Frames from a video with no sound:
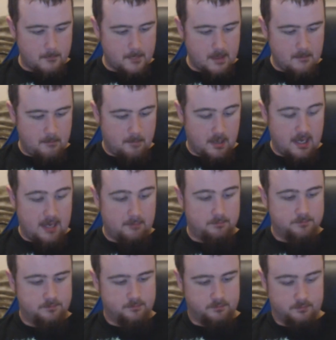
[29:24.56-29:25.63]
But
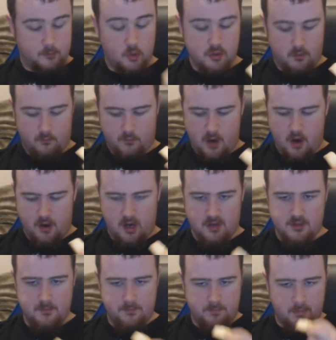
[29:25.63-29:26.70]
those are very nice.
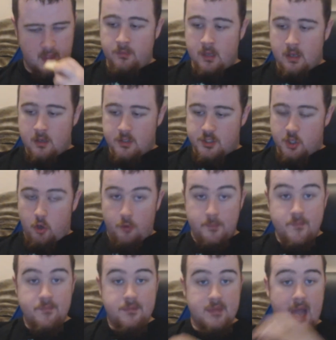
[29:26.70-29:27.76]
So
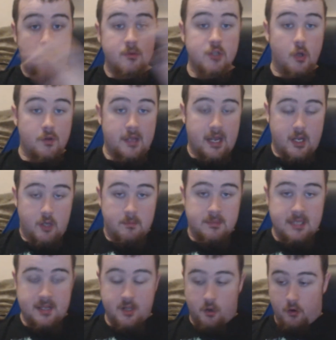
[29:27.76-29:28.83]
that was all the items
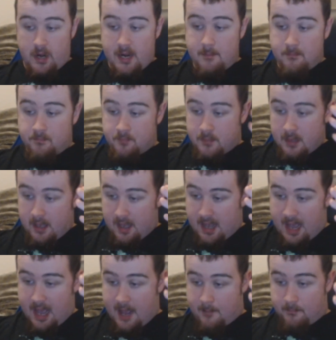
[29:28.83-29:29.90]
in the crate.
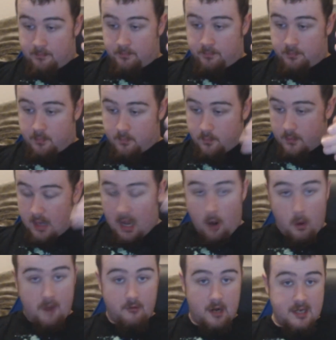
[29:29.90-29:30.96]

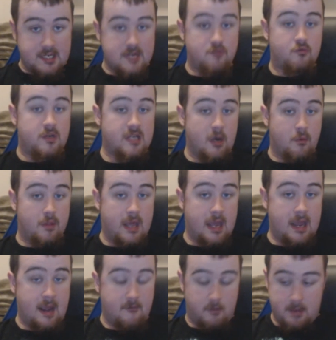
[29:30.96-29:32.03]
However, I didn't read out
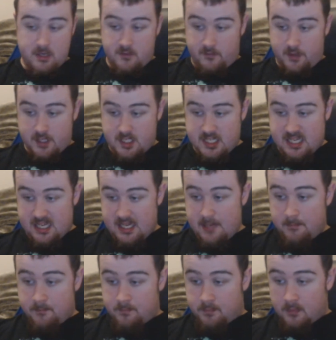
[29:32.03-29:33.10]
the information for the tea,
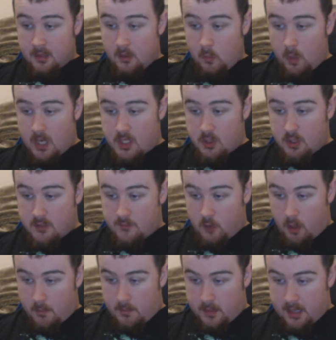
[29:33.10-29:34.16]
which is
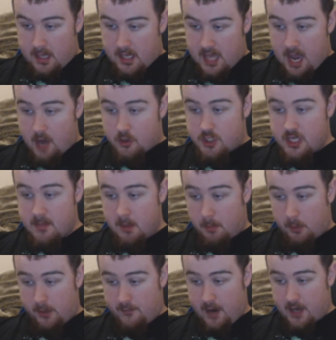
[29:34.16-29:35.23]
from the Kagoshima
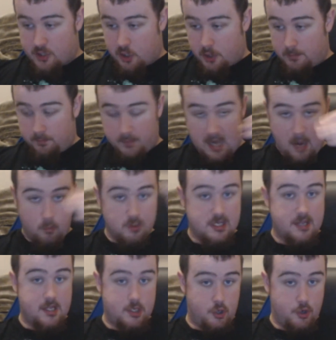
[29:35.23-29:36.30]
Prefecture and was in
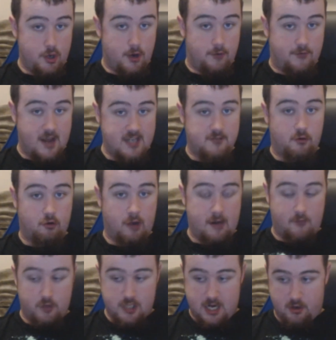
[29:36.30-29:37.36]
the New Year Festival crate
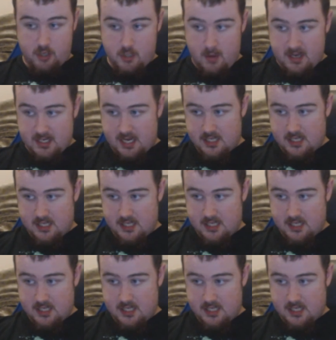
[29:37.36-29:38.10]
for January 2018.